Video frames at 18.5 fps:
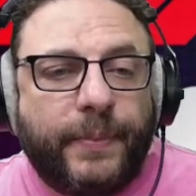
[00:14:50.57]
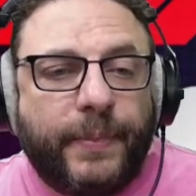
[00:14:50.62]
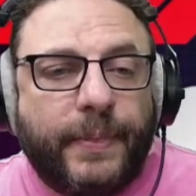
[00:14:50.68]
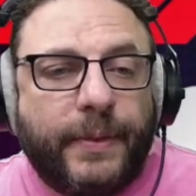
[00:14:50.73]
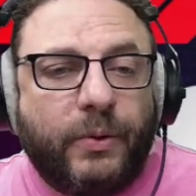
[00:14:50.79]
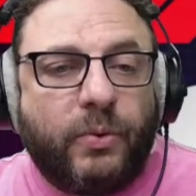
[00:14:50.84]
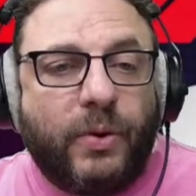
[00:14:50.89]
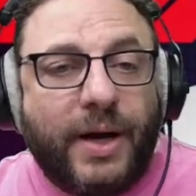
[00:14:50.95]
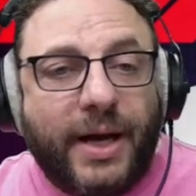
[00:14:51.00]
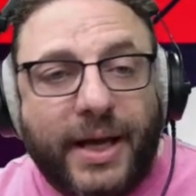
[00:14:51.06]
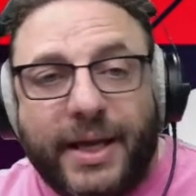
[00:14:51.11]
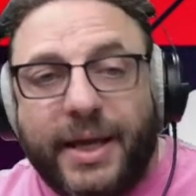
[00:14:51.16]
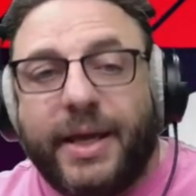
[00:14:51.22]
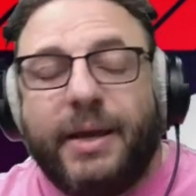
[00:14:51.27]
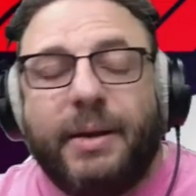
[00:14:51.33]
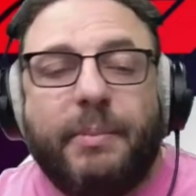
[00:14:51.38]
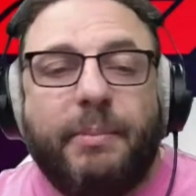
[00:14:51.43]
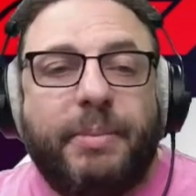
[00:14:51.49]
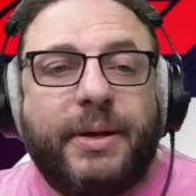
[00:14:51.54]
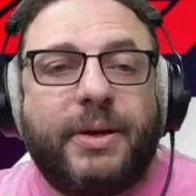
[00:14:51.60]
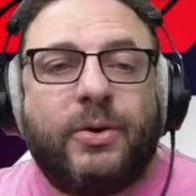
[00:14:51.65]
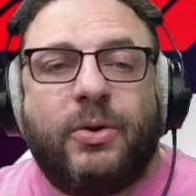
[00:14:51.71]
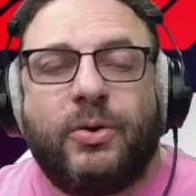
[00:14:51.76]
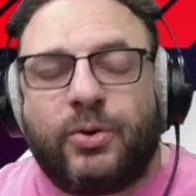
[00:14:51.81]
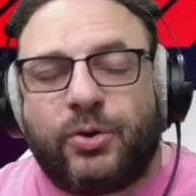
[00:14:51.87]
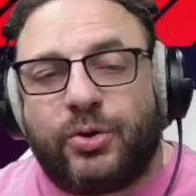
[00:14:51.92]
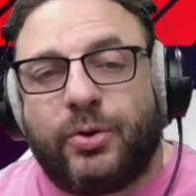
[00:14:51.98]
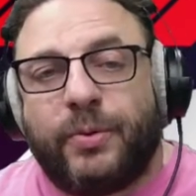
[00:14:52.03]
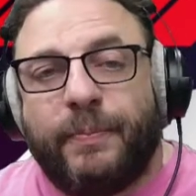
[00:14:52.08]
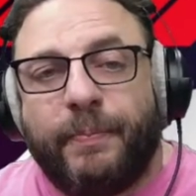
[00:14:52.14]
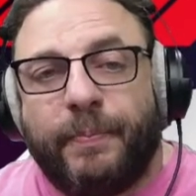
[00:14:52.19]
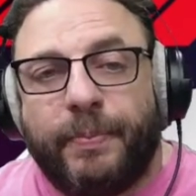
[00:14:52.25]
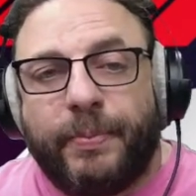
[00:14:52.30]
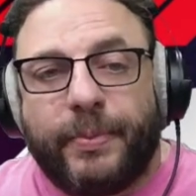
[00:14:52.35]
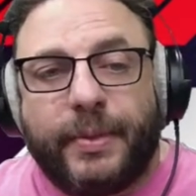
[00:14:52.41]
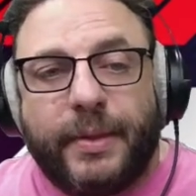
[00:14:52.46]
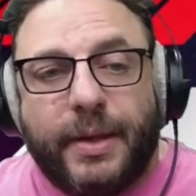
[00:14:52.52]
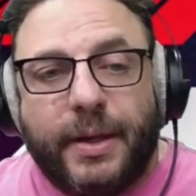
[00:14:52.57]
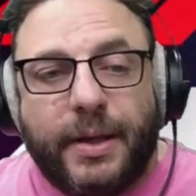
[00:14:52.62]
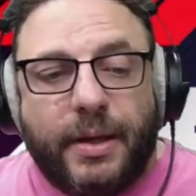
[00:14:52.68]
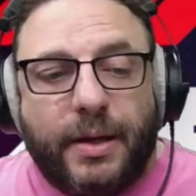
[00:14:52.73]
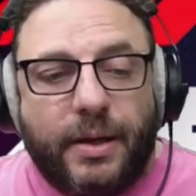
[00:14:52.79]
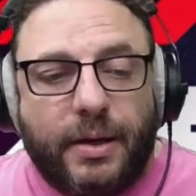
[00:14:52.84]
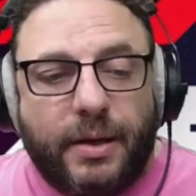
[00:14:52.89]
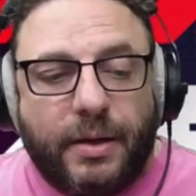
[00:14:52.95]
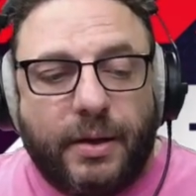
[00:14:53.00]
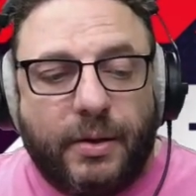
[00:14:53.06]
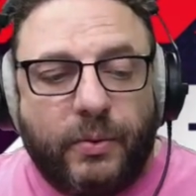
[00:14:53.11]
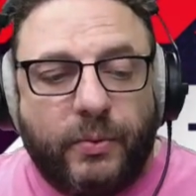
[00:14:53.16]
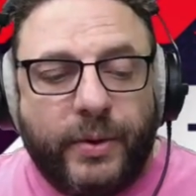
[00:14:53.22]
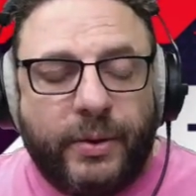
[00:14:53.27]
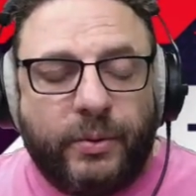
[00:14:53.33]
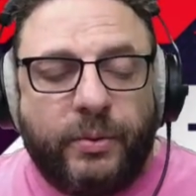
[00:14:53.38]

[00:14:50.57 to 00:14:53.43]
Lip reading: Why? Because when